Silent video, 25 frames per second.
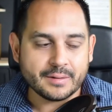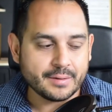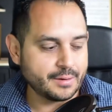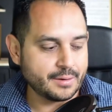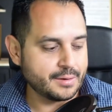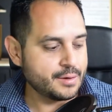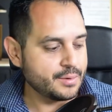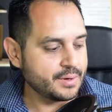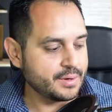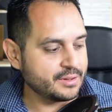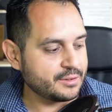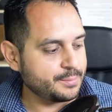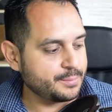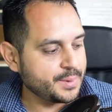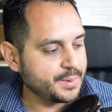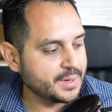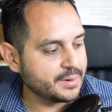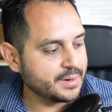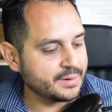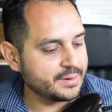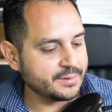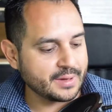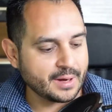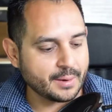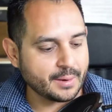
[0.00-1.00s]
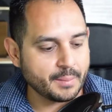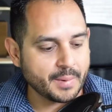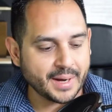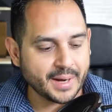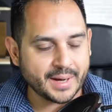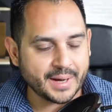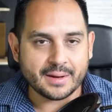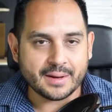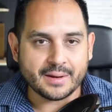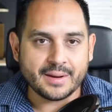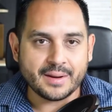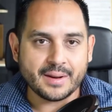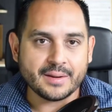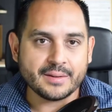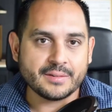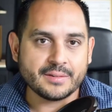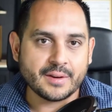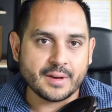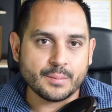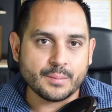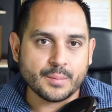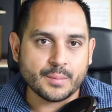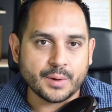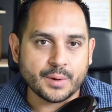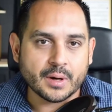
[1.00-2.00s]
until you experience how Mike and his
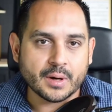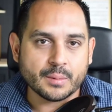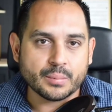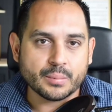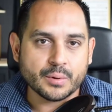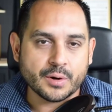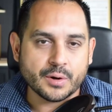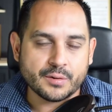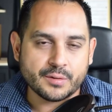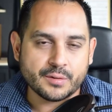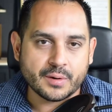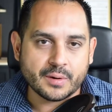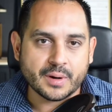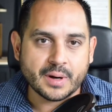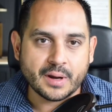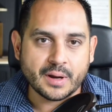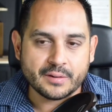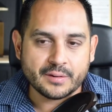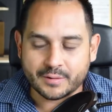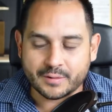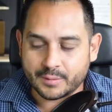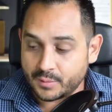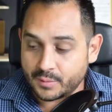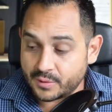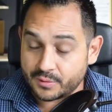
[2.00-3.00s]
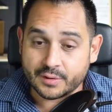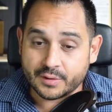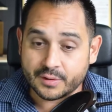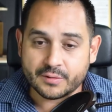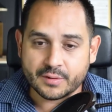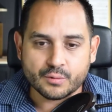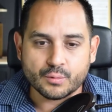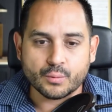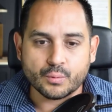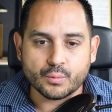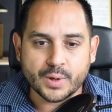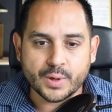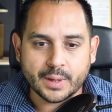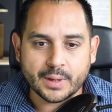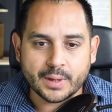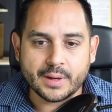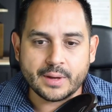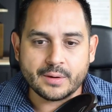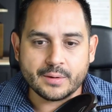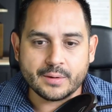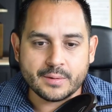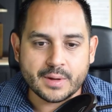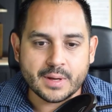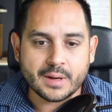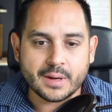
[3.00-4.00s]
team really approach their customers, it's really
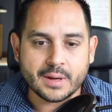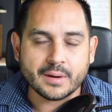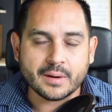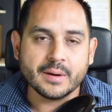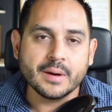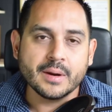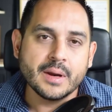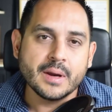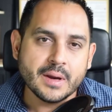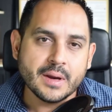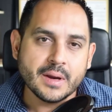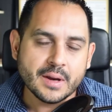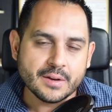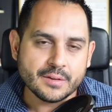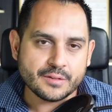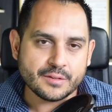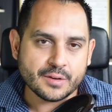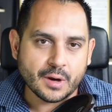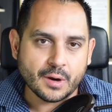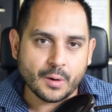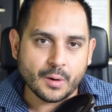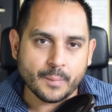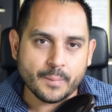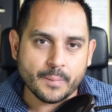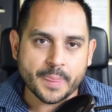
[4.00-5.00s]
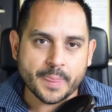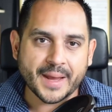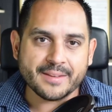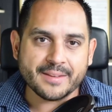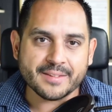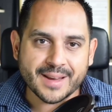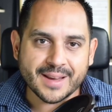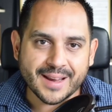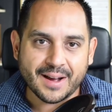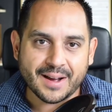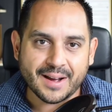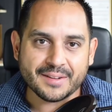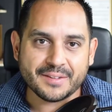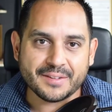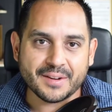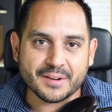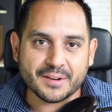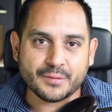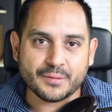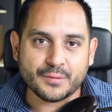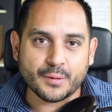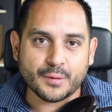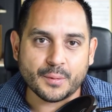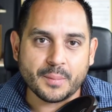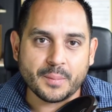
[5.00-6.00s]
unique. So that's a
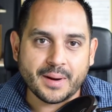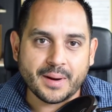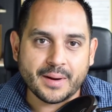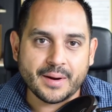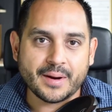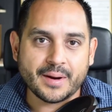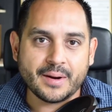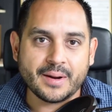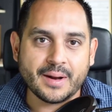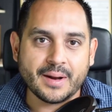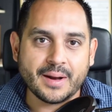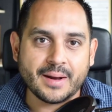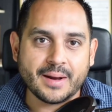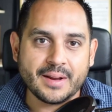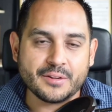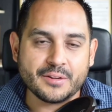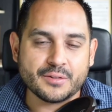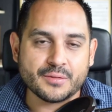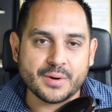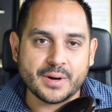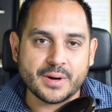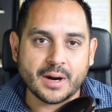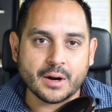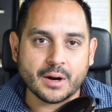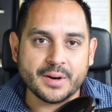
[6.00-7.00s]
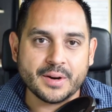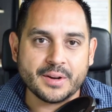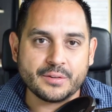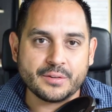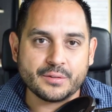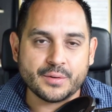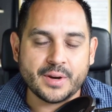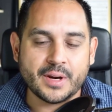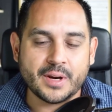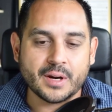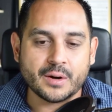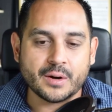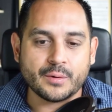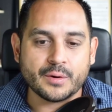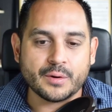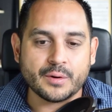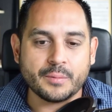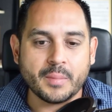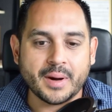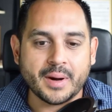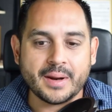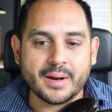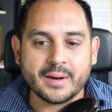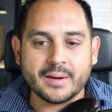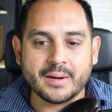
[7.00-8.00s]
context for my history, our history here with
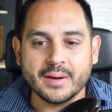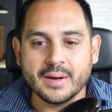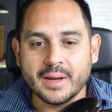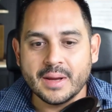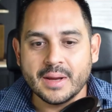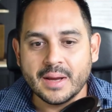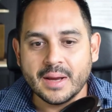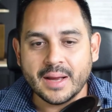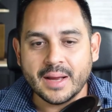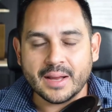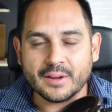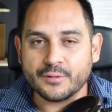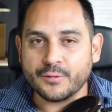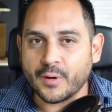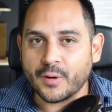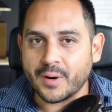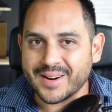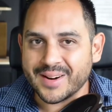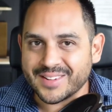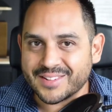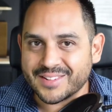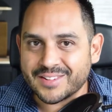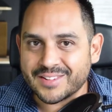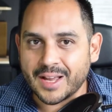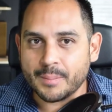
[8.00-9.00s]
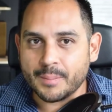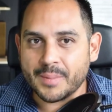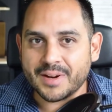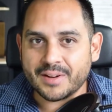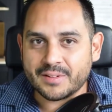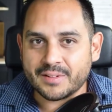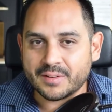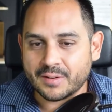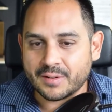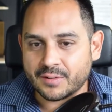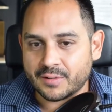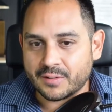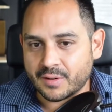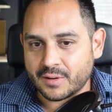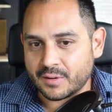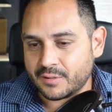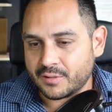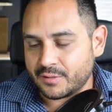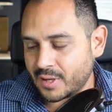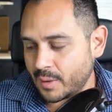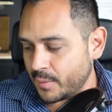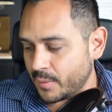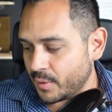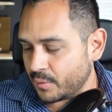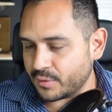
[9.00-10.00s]
Mike. As far as Summit is concerned,
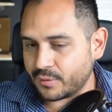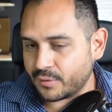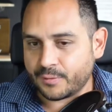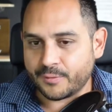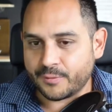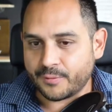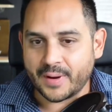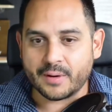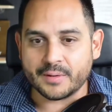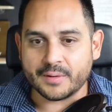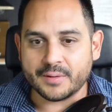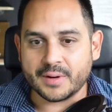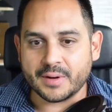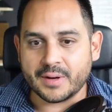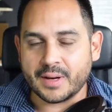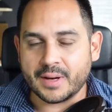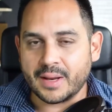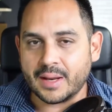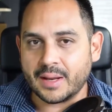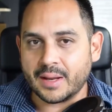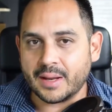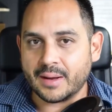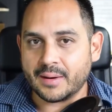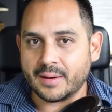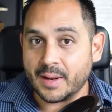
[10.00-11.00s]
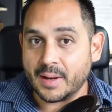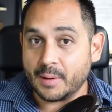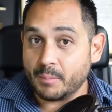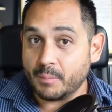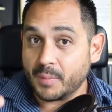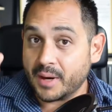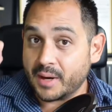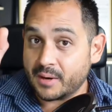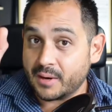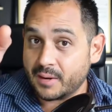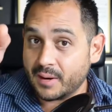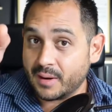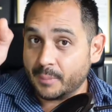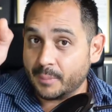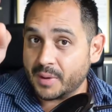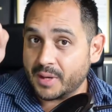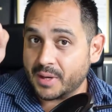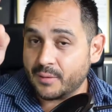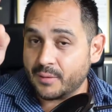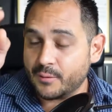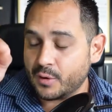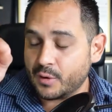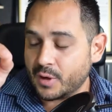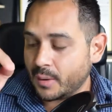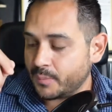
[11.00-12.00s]
Summit was founded and Mike, I'm going to
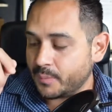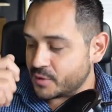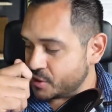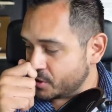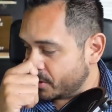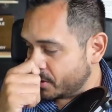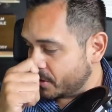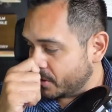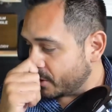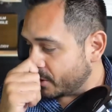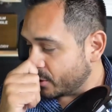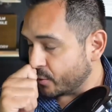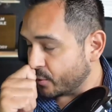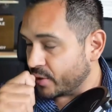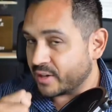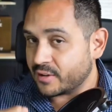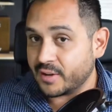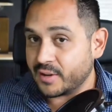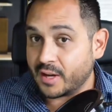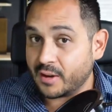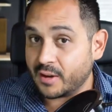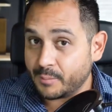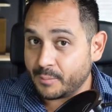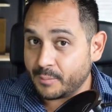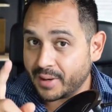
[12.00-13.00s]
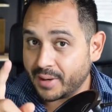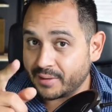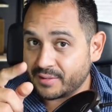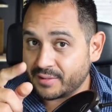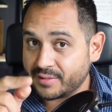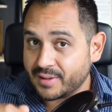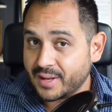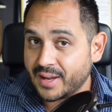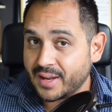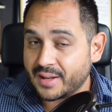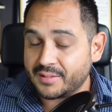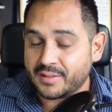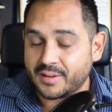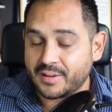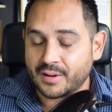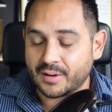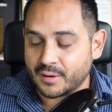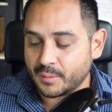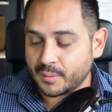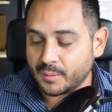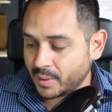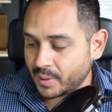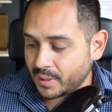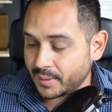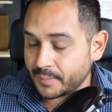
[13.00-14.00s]
give you an opportunity to correct any of my stats
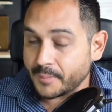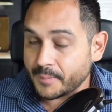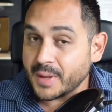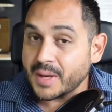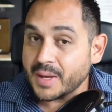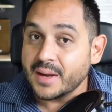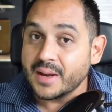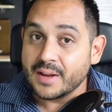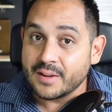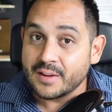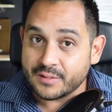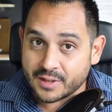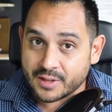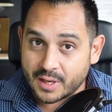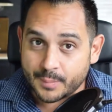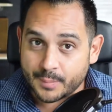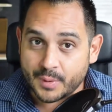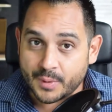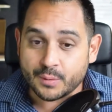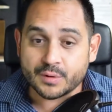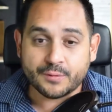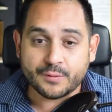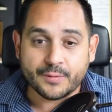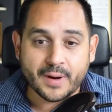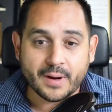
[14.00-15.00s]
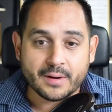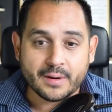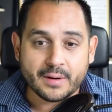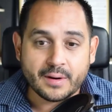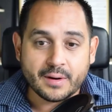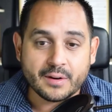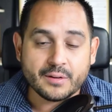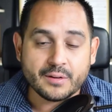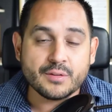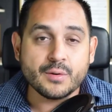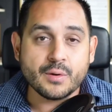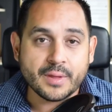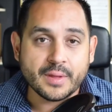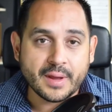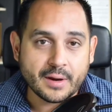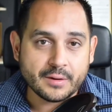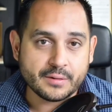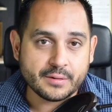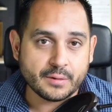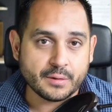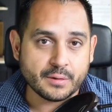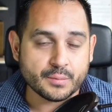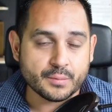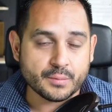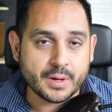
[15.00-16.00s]
here, but Summit was founded in
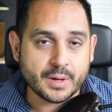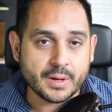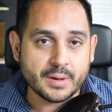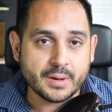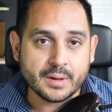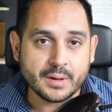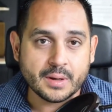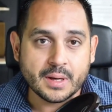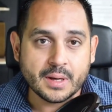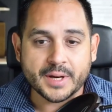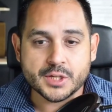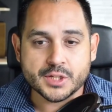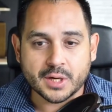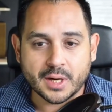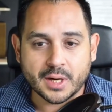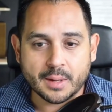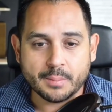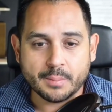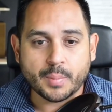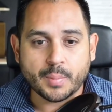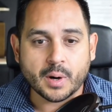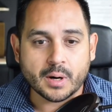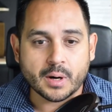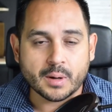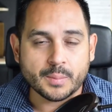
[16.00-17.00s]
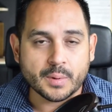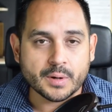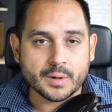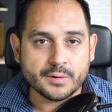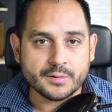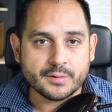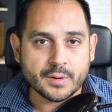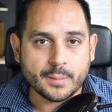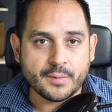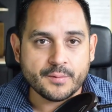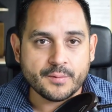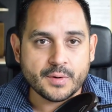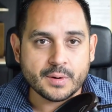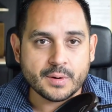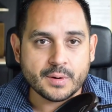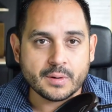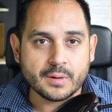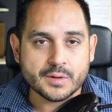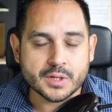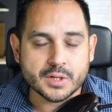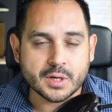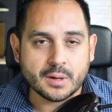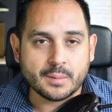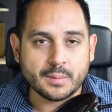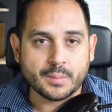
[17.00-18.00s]
2003 by John Barber. Some of you
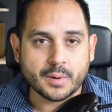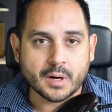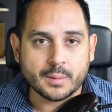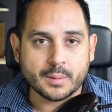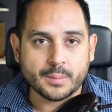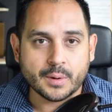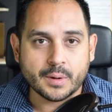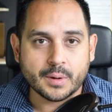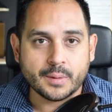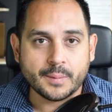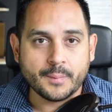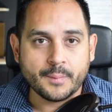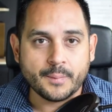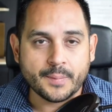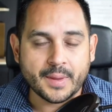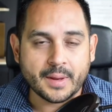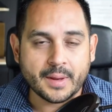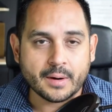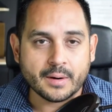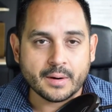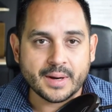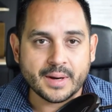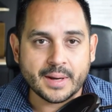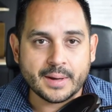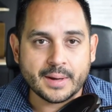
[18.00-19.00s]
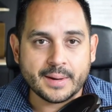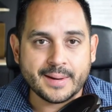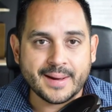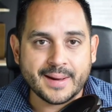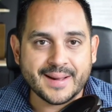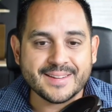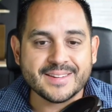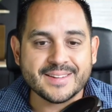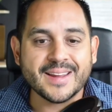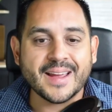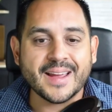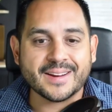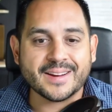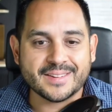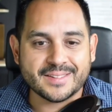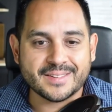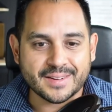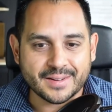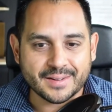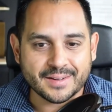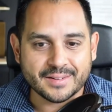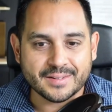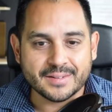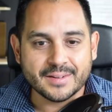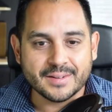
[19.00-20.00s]
know John Barber. They're in
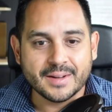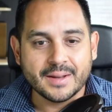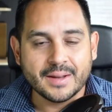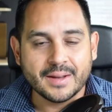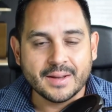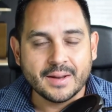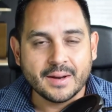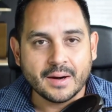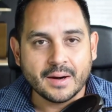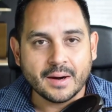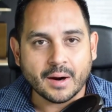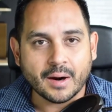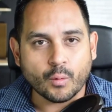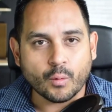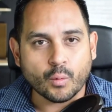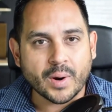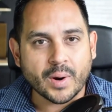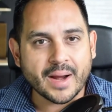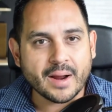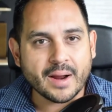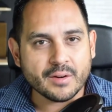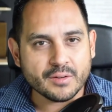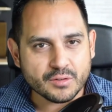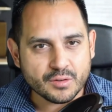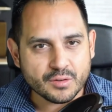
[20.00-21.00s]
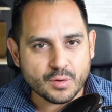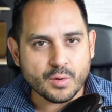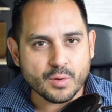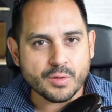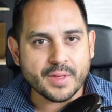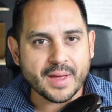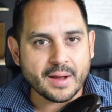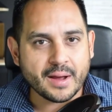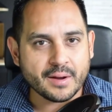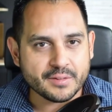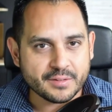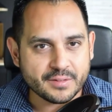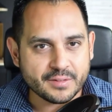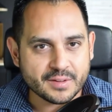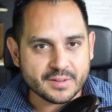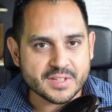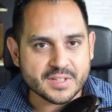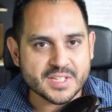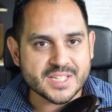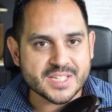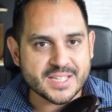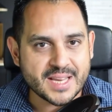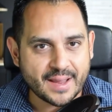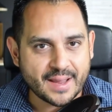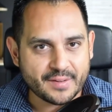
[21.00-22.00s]
Texas. Around
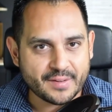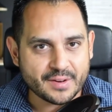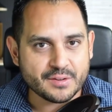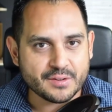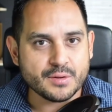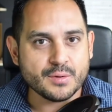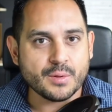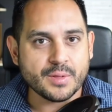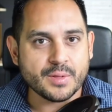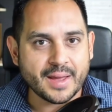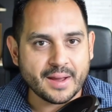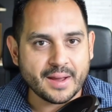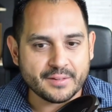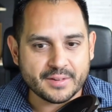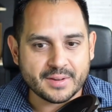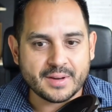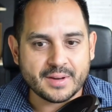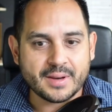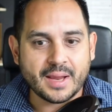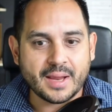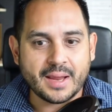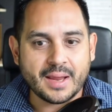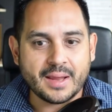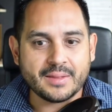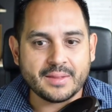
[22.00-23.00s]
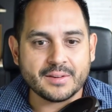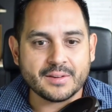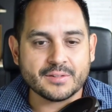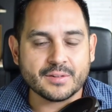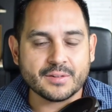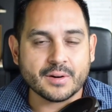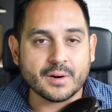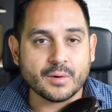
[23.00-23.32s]
2007, 2008, they